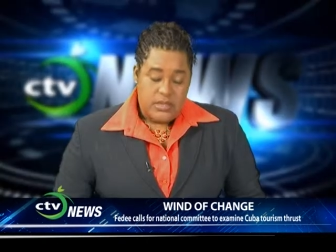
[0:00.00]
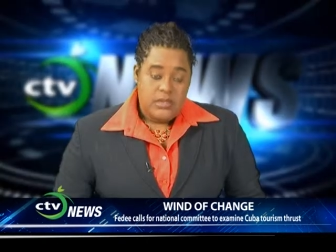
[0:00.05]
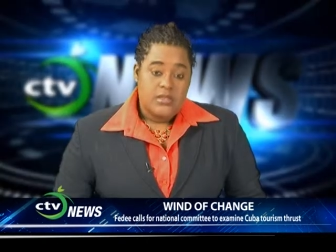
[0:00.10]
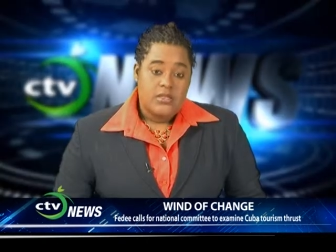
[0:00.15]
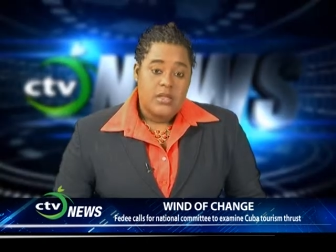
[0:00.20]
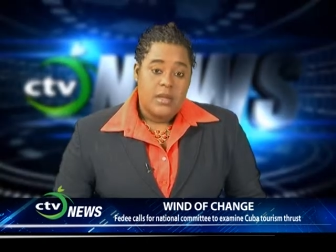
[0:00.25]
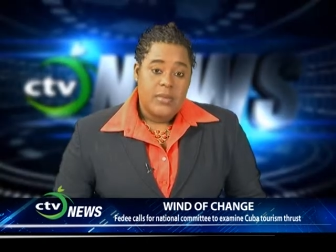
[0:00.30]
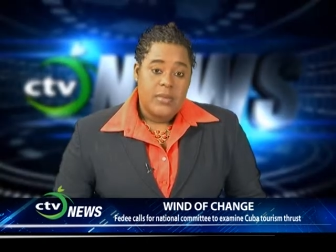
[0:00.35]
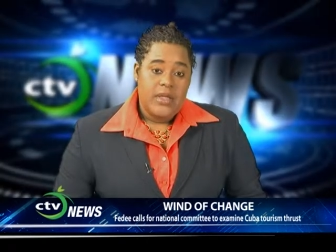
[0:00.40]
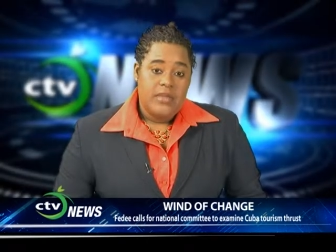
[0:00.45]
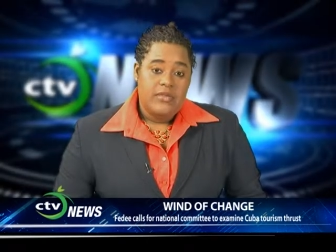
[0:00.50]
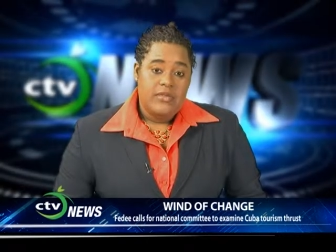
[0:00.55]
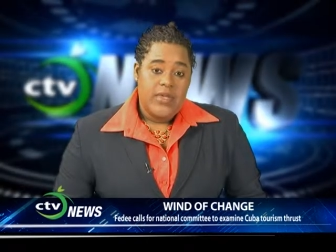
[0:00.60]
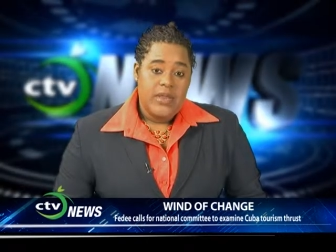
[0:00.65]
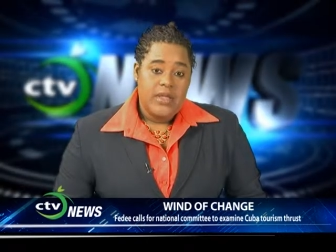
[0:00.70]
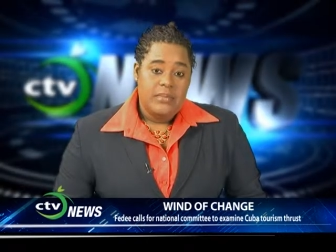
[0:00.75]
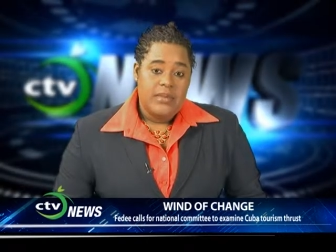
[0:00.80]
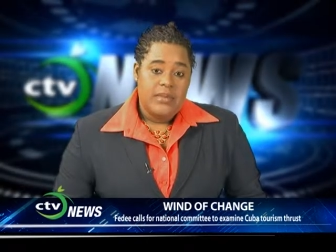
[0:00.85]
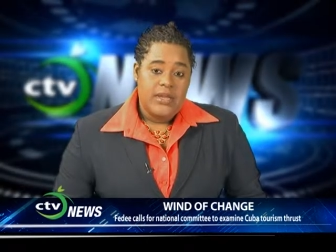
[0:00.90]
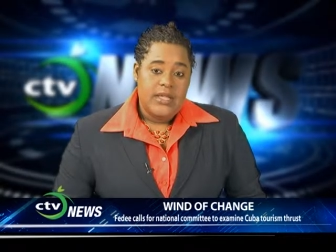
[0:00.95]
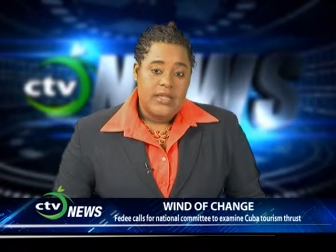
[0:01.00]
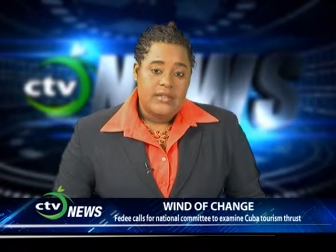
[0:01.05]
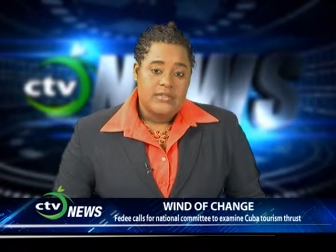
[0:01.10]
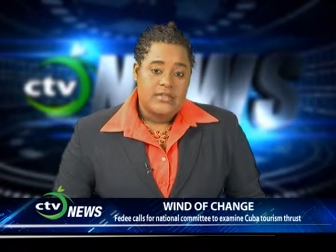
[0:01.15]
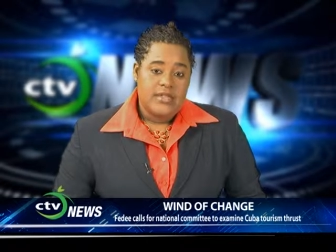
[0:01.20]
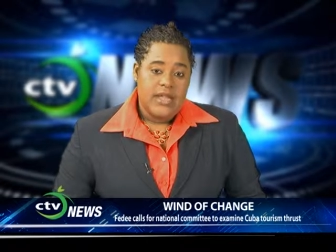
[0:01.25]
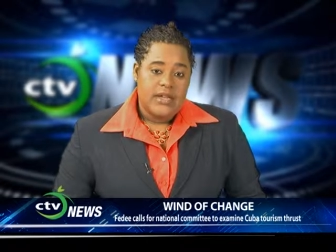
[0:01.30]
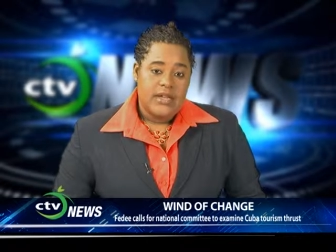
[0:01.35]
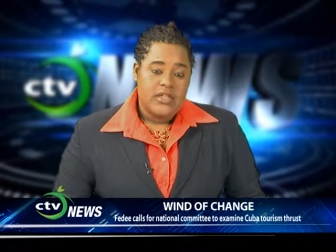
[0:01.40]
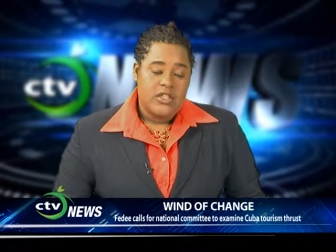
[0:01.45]
Dominic Fedee
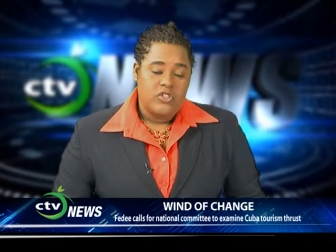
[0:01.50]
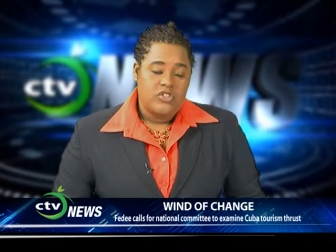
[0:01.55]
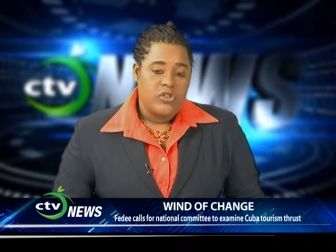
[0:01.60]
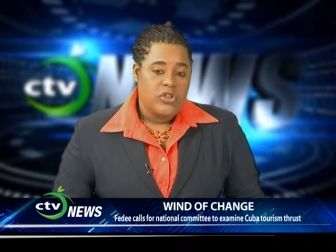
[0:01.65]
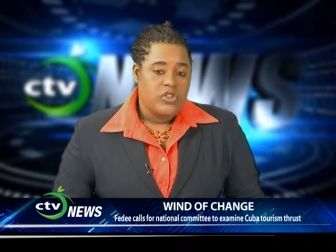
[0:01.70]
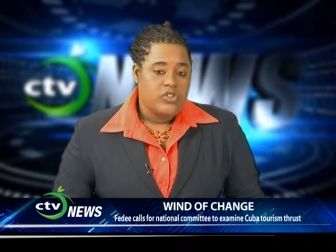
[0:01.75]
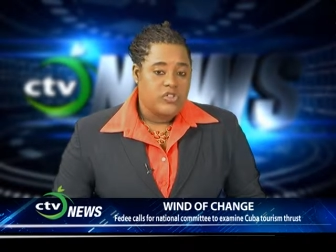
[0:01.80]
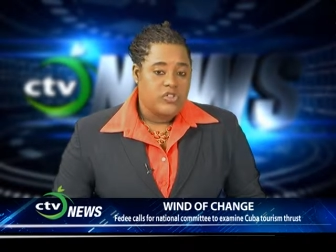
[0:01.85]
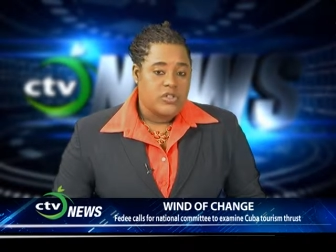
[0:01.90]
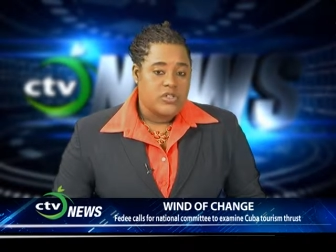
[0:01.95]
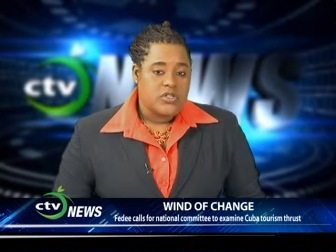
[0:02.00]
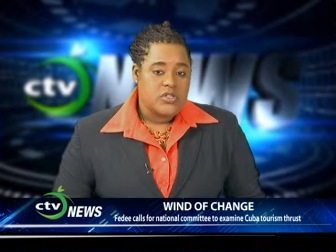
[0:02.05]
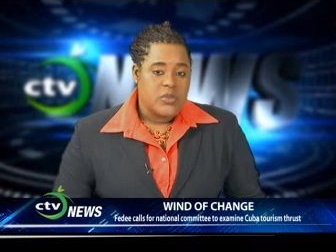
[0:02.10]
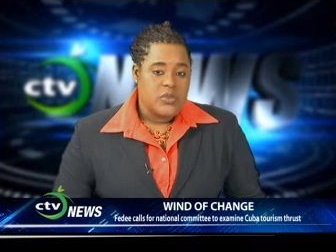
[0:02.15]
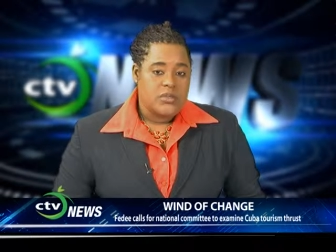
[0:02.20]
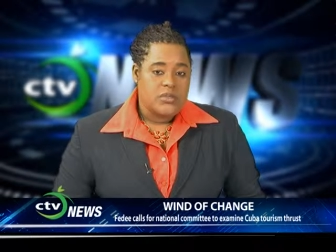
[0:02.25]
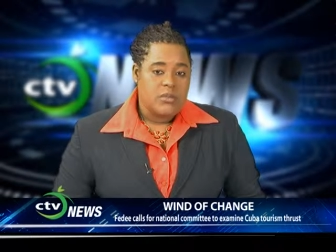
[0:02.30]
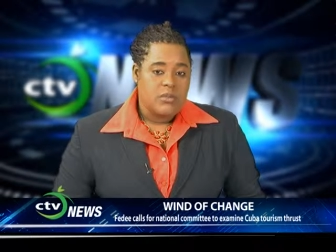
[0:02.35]
believes that the traditional source